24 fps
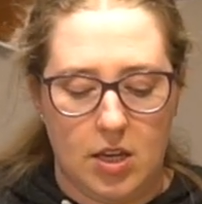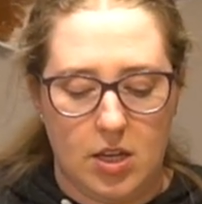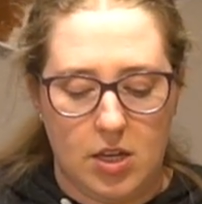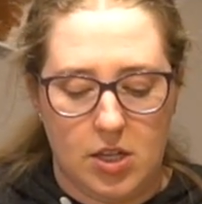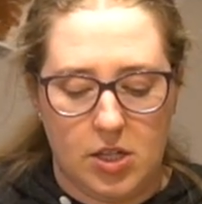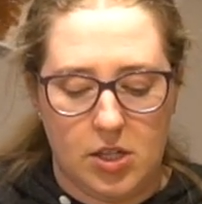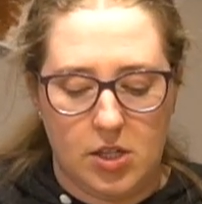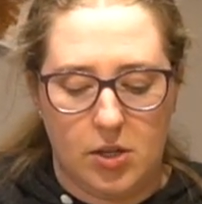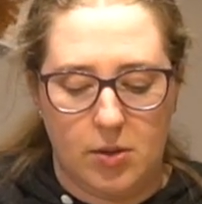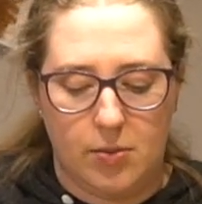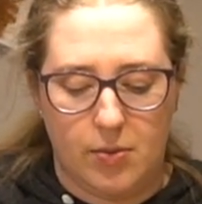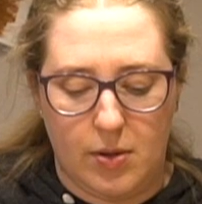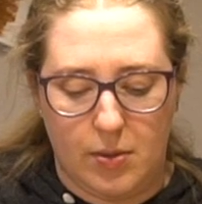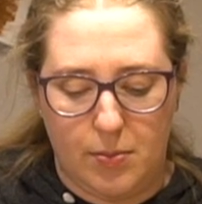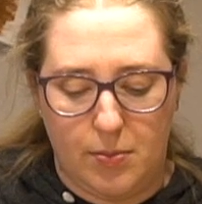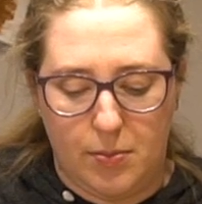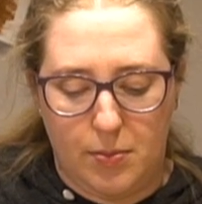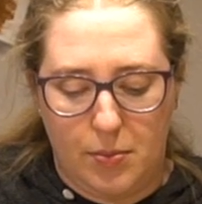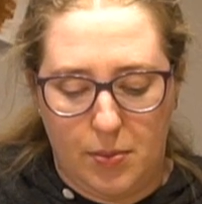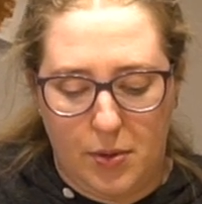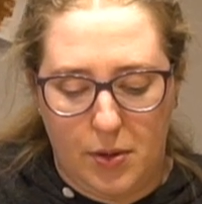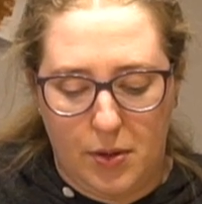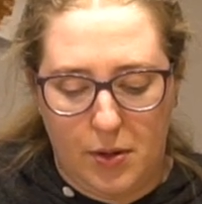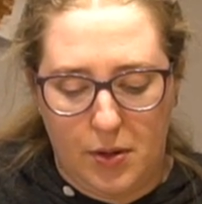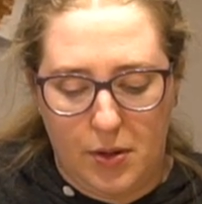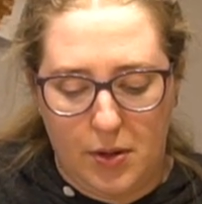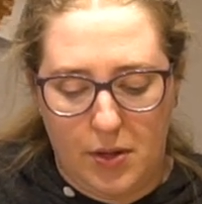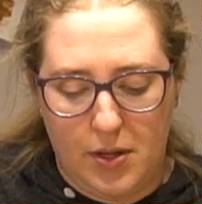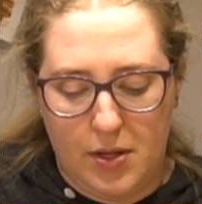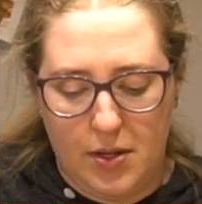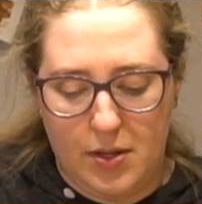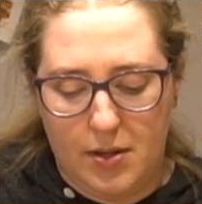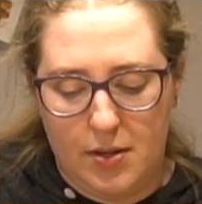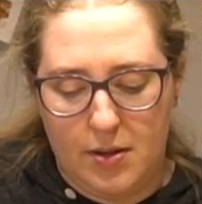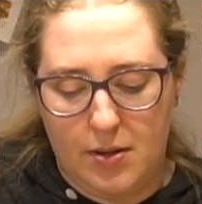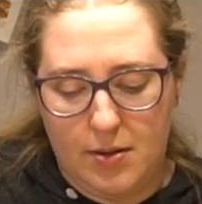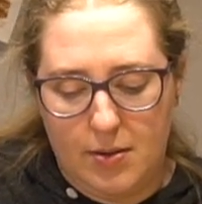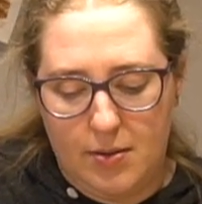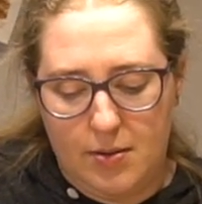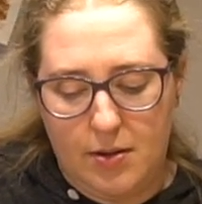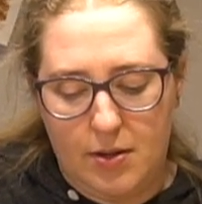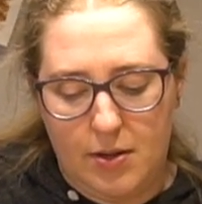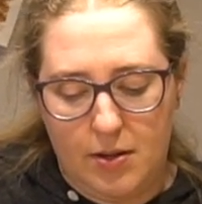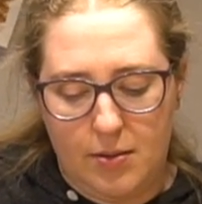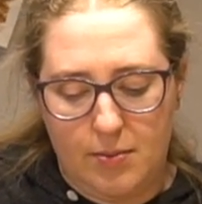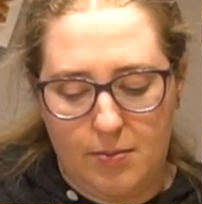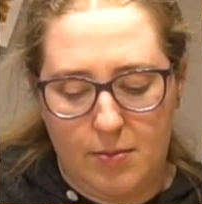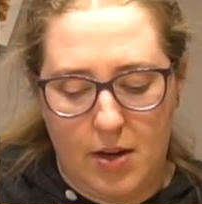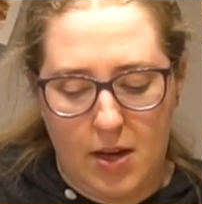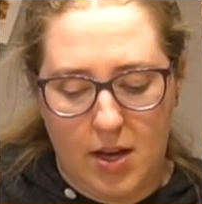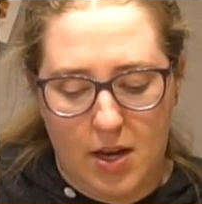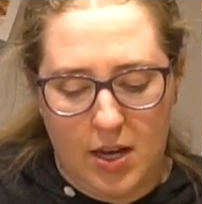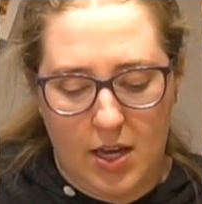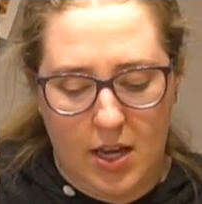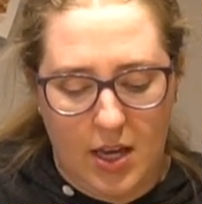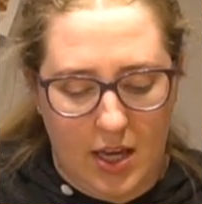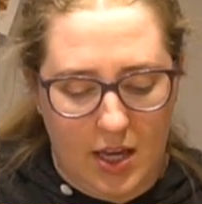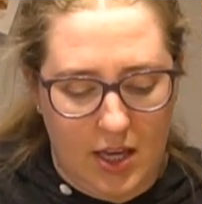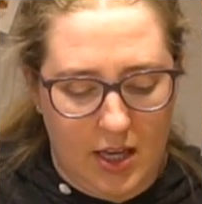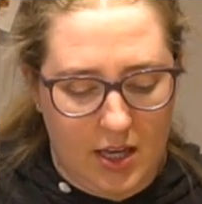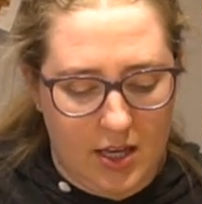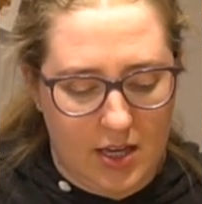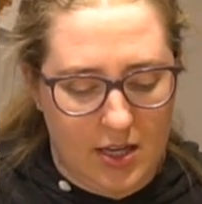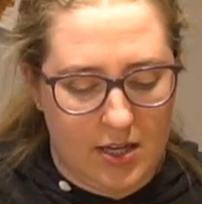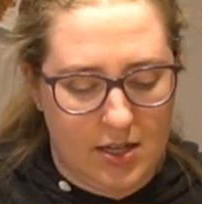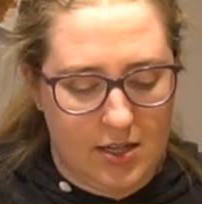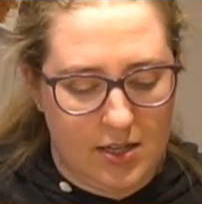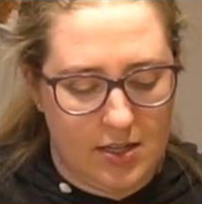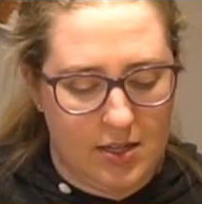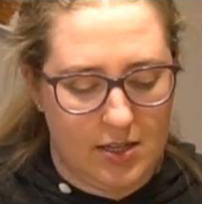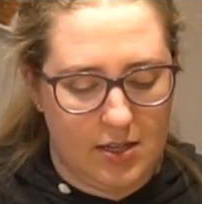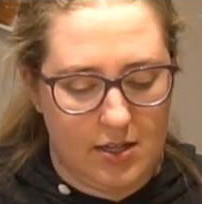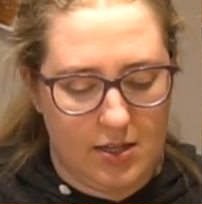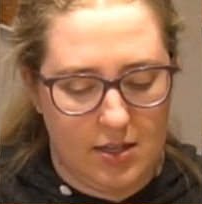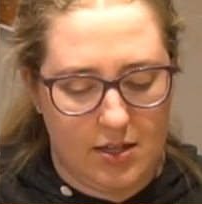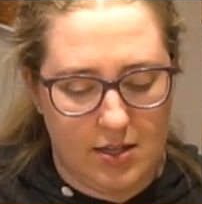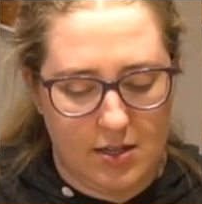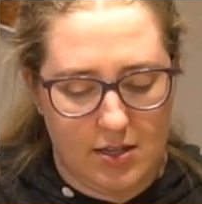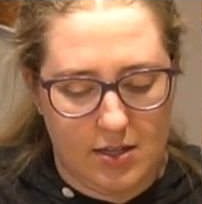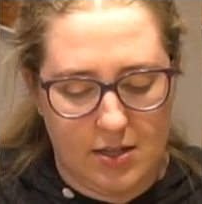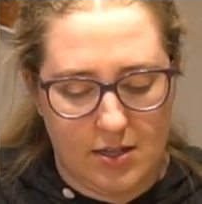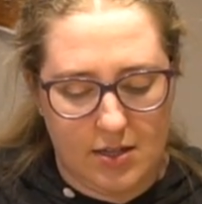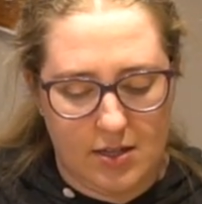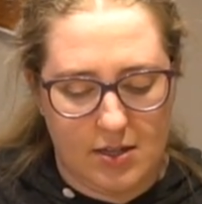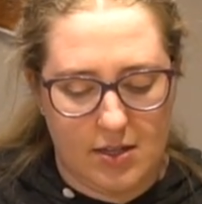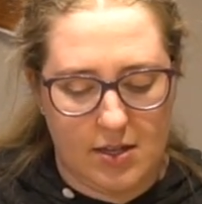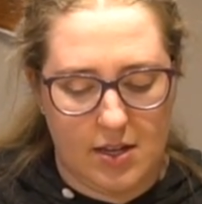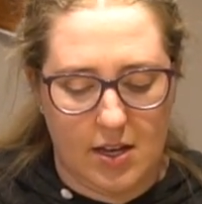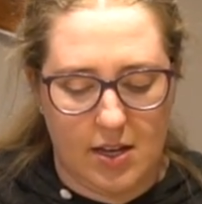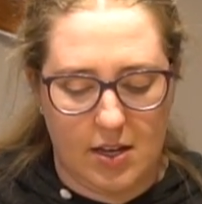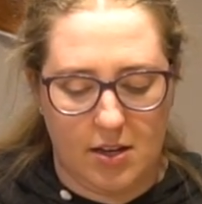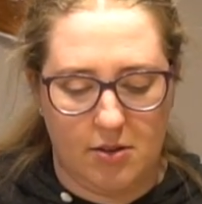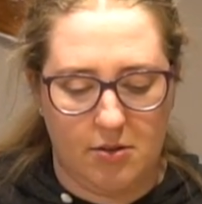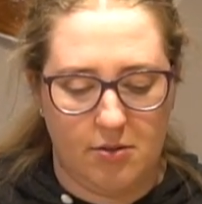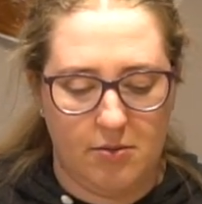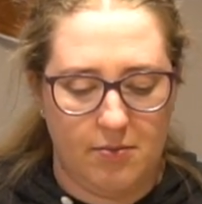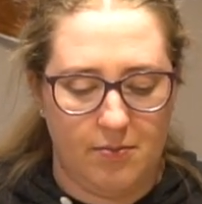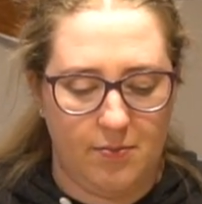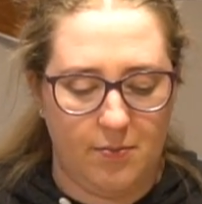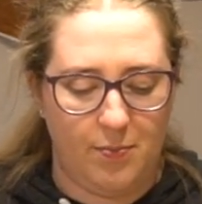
So I'm going to put my hand down,